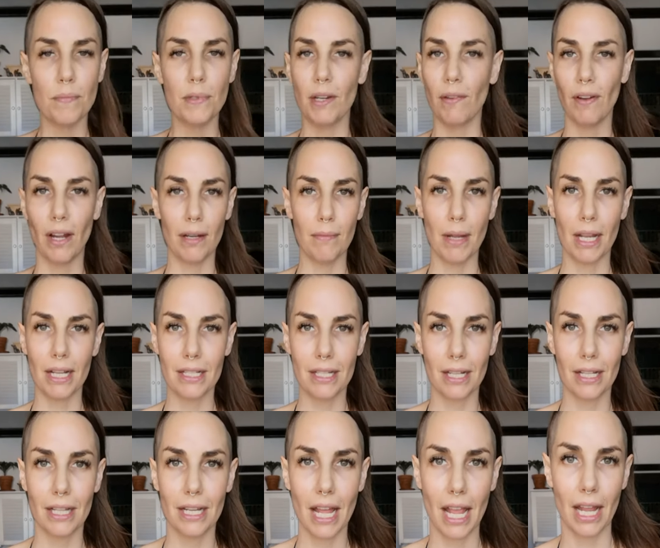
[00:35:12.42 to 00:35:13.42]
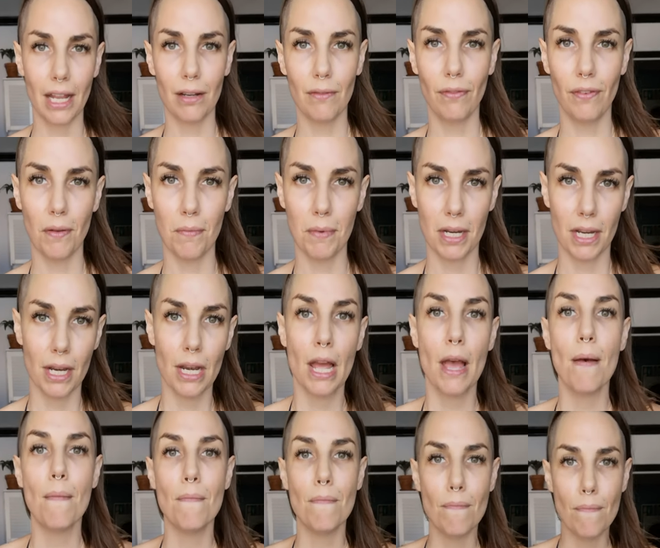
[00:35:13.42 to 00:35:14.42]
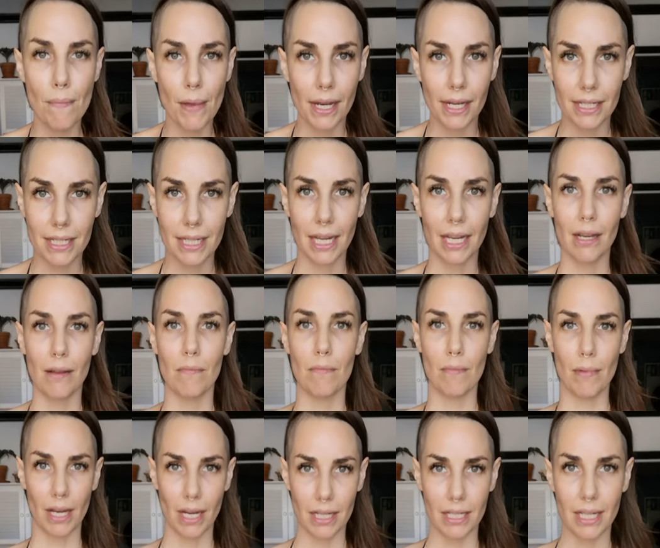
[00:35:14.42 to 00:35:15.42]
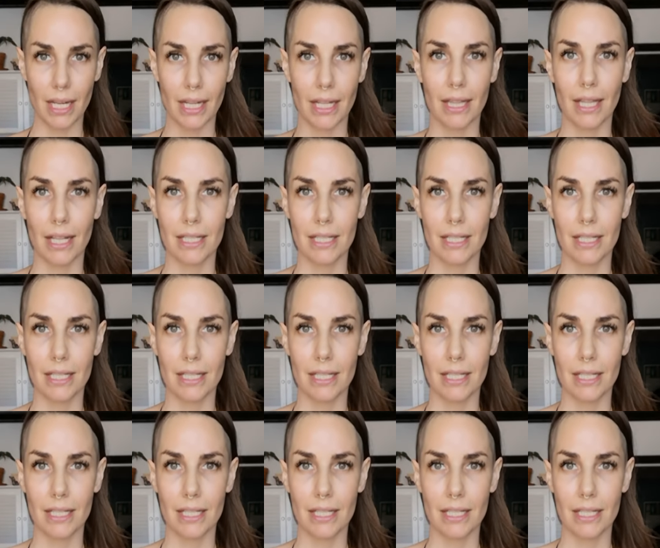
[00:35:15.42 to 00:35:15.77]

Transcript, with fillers: Divine masculine and feminine. Meditate, meditate.